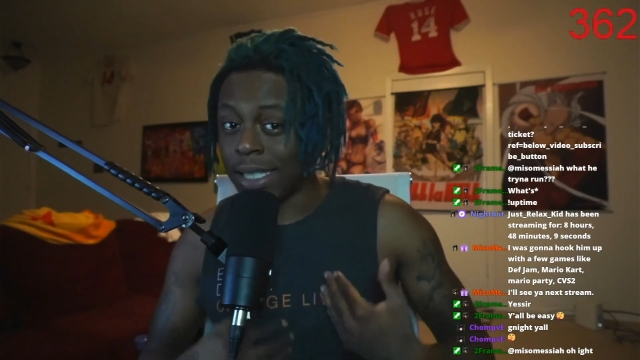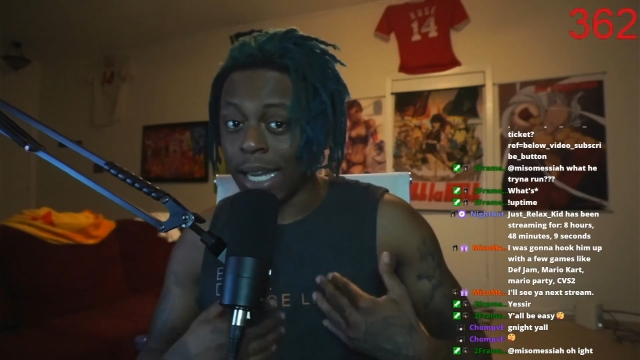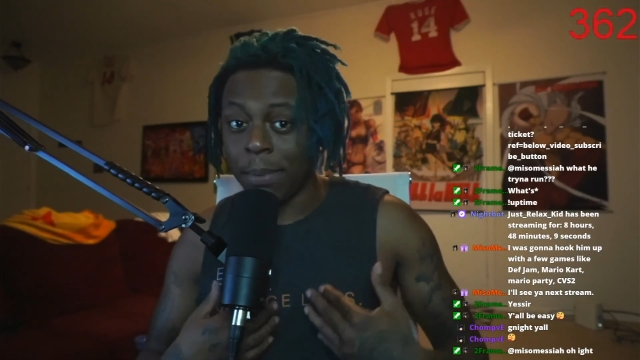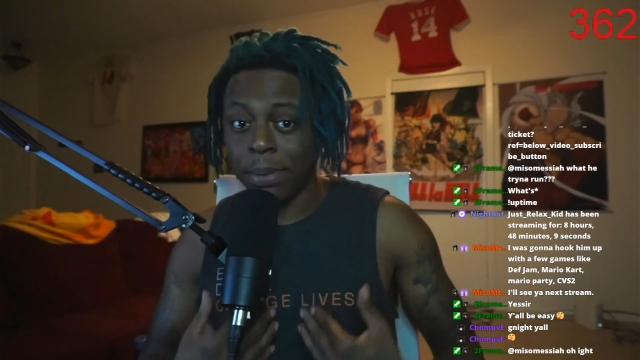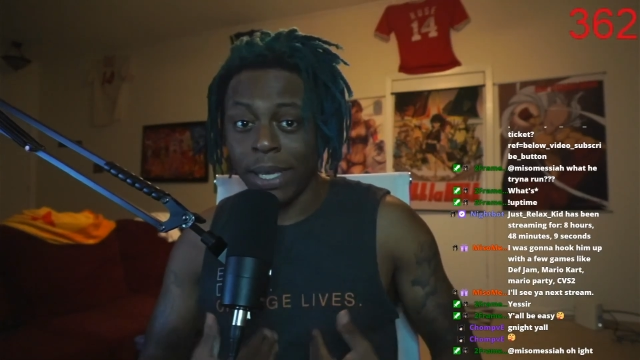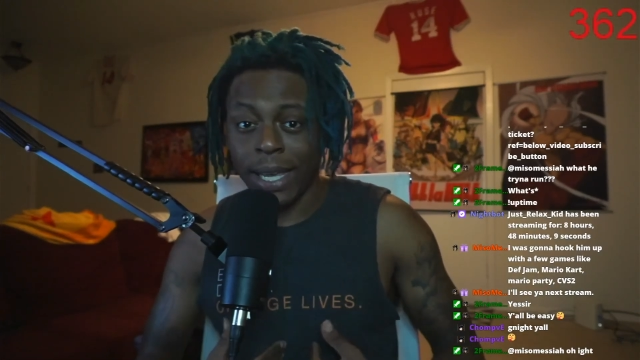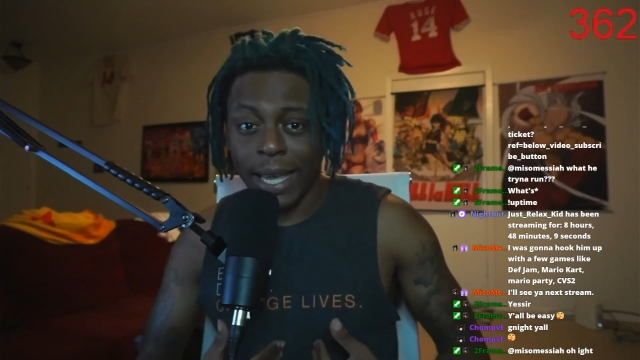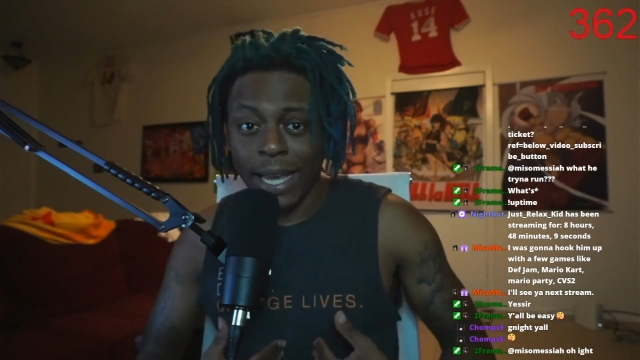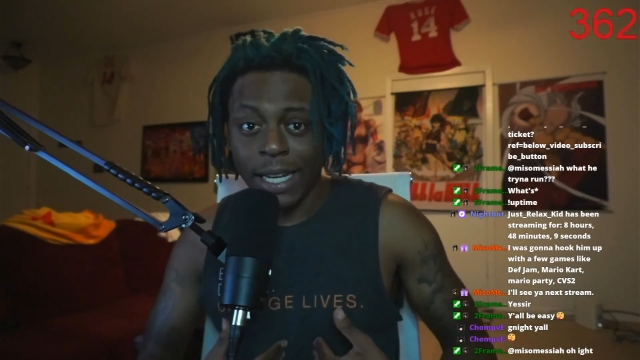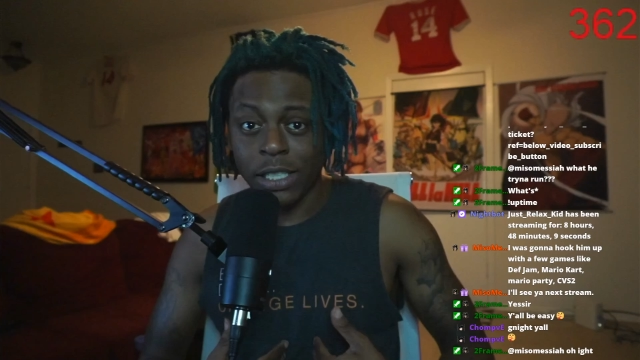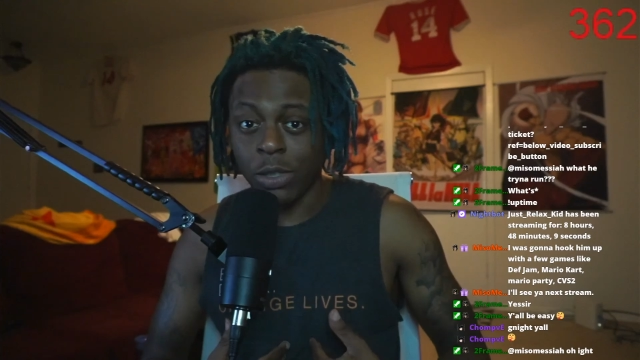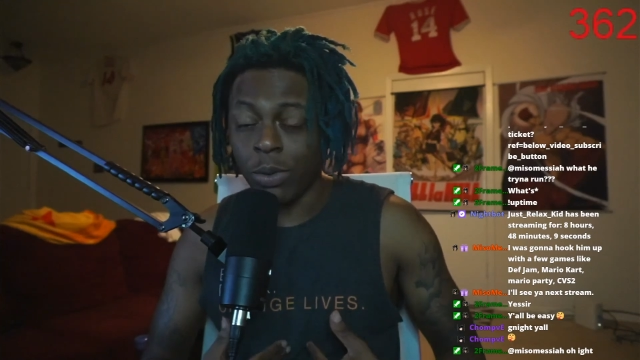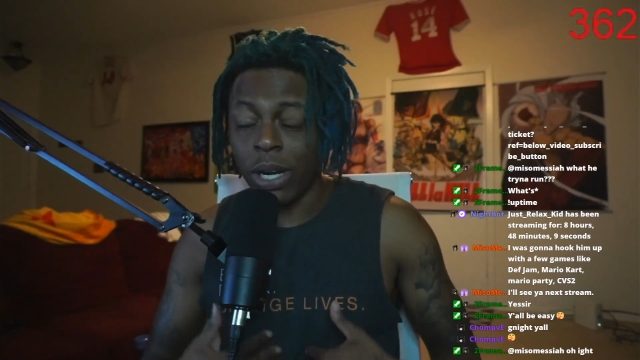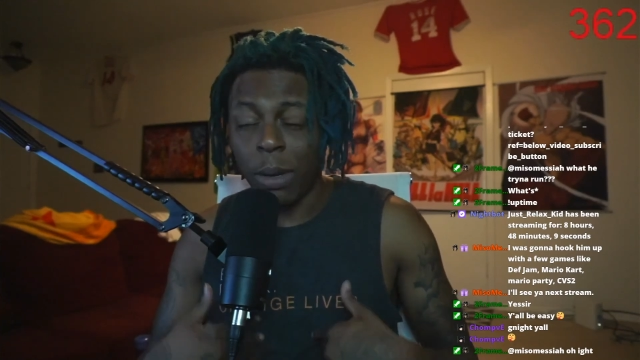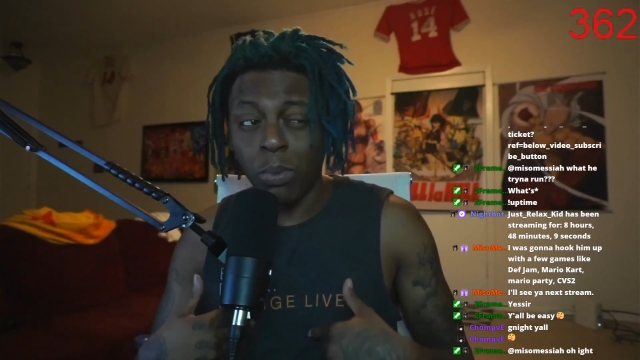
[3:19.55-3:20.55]
I play
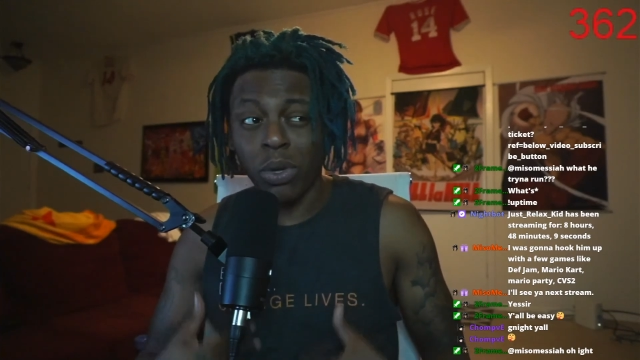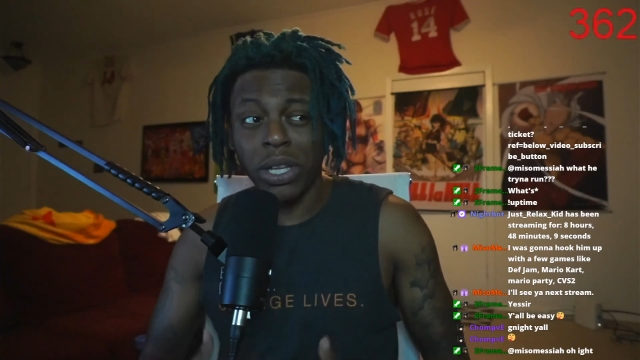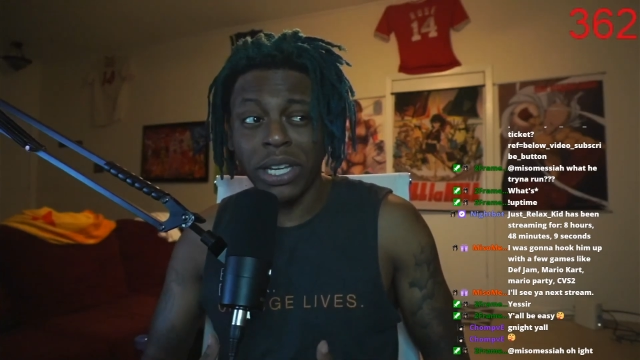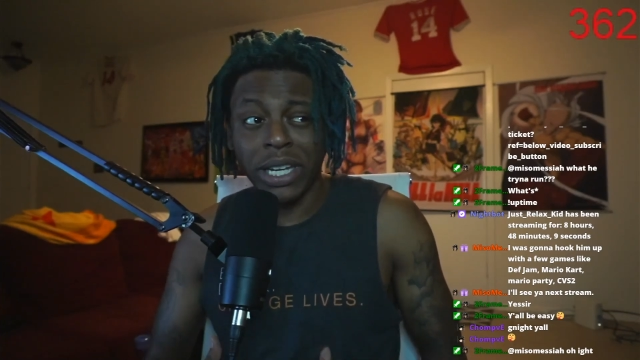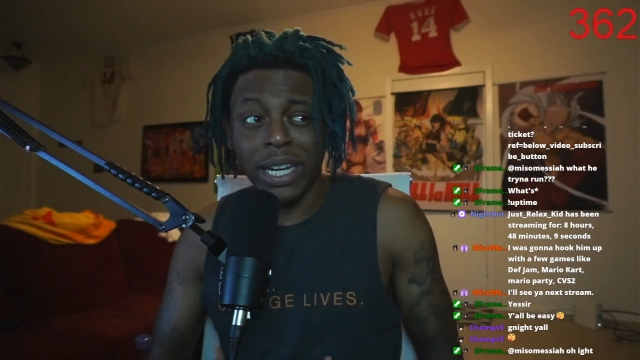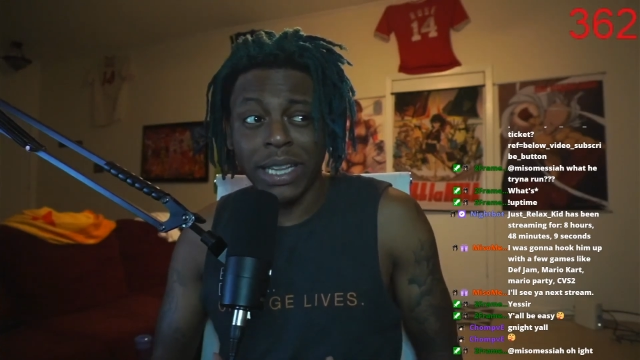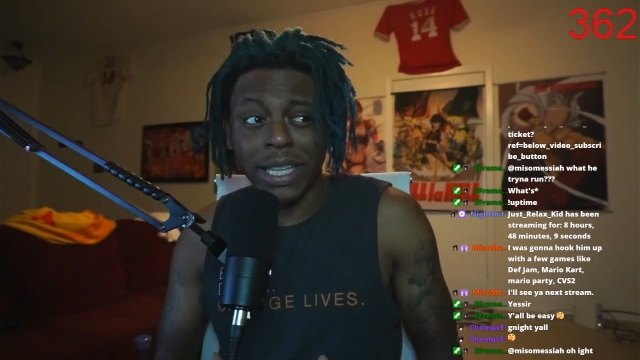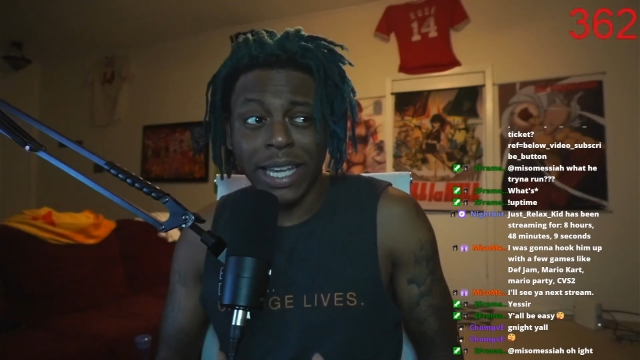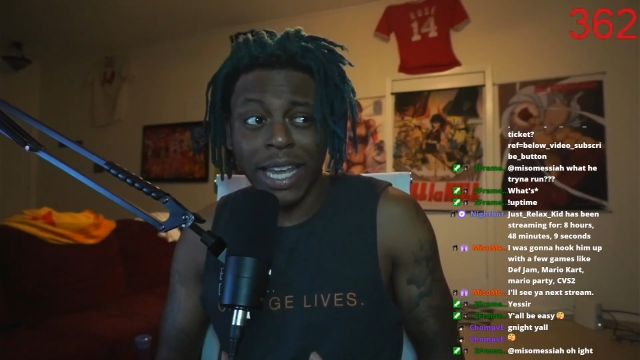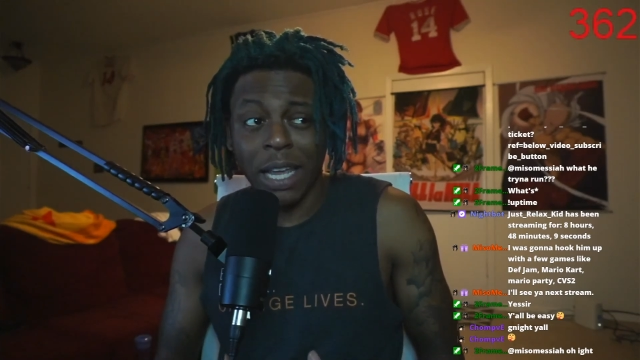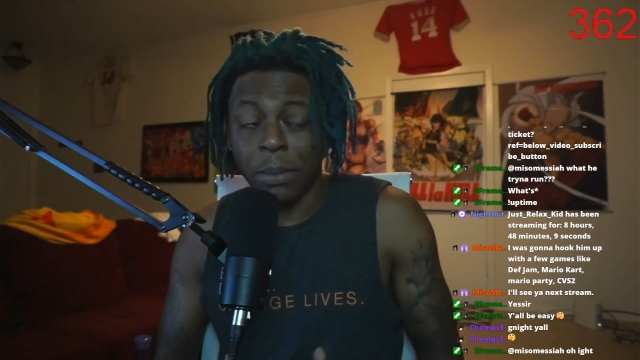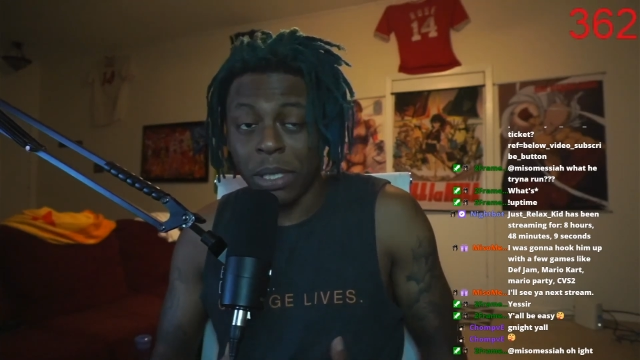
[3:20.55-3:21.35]
Axel and I'm really good at the game.